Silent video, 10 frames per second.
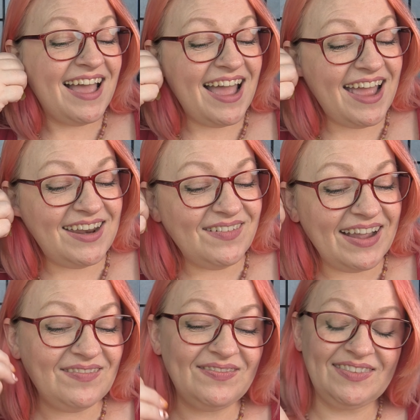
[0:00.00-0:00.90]

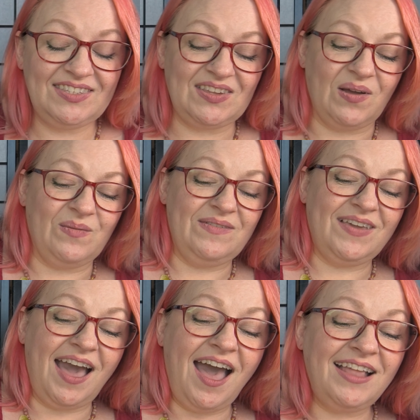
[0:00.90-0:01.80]
Anyway, so we've
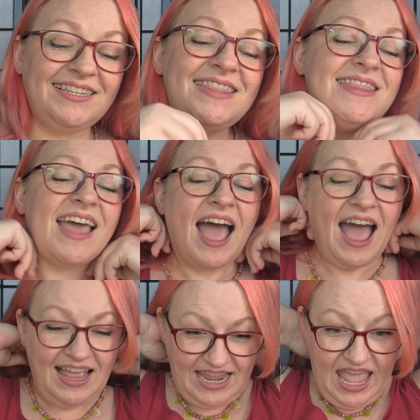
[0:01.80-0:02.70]
got
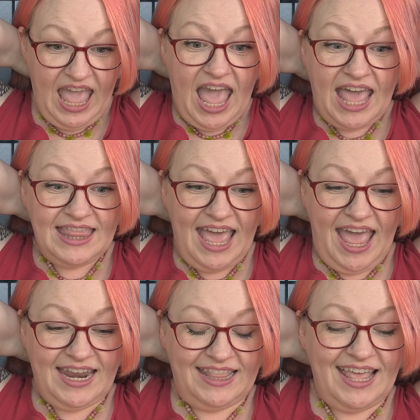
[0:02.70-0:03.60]
that, and
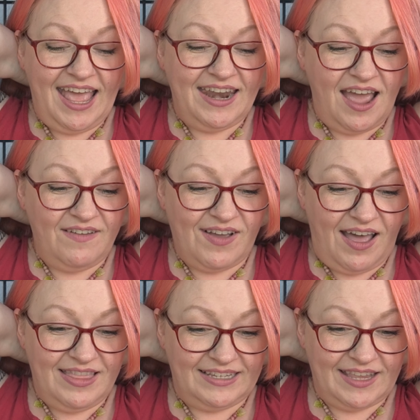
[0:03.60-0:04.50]
then I've
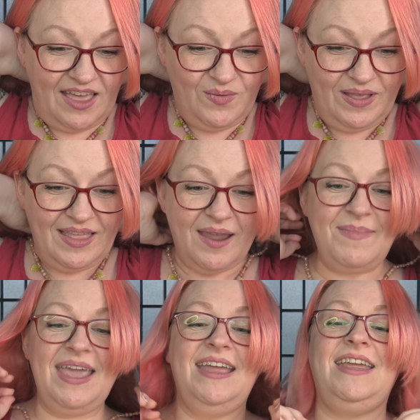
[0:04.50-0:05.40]
got this other one that I
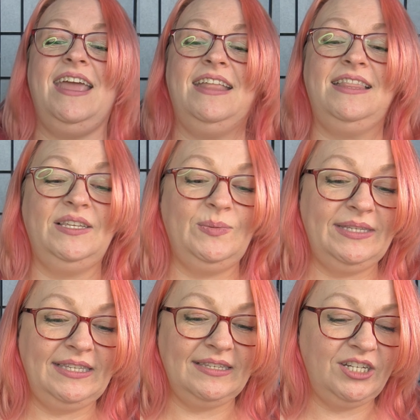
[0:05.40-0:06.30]
made, and this
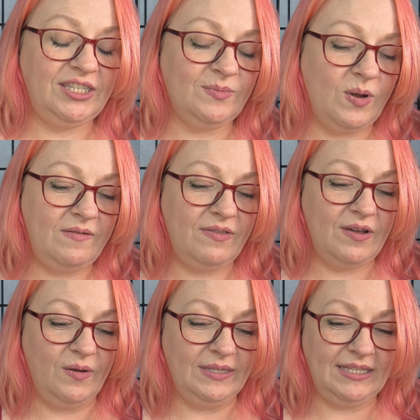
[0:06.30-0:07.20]
was just one of
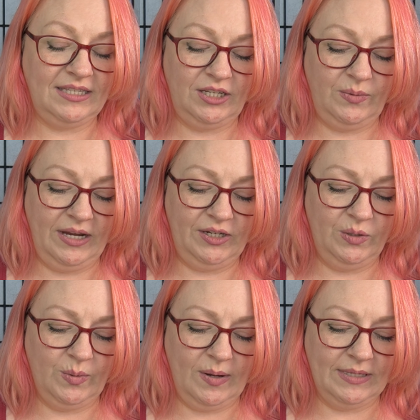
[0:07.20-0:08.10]
those
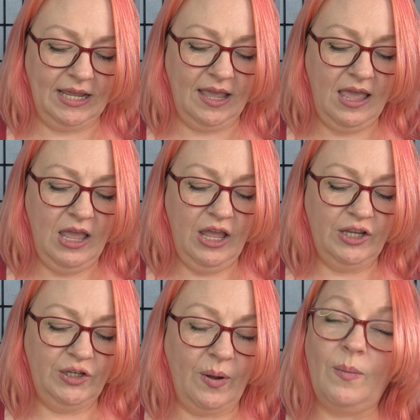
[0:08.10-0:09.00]
situations where I was like,
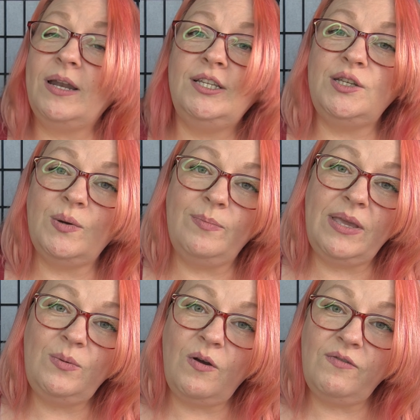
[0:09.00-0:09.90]
do I want to do a
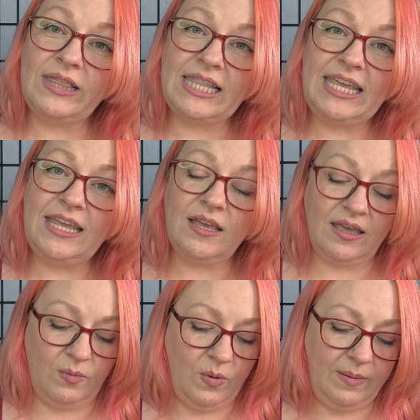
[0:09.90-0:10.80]
bead woven
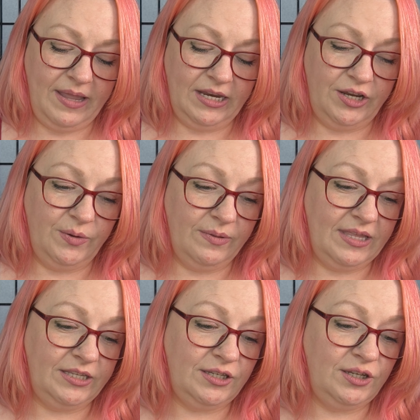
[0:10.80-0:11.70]
link? What am I going to do with
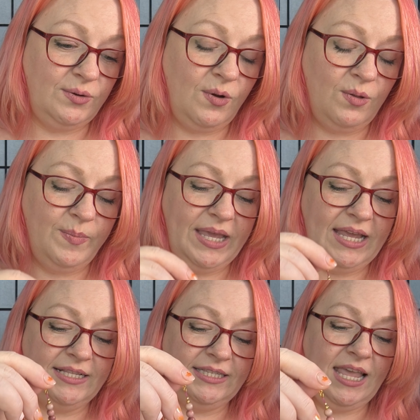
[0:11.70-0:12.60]
these 2-hole
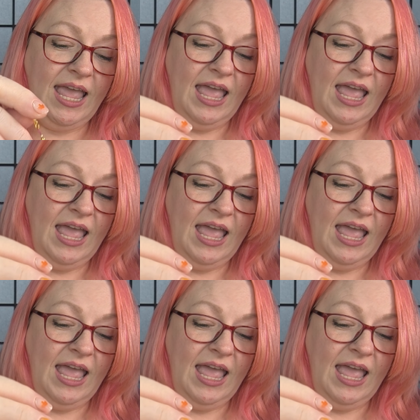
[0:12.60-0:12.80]
beads?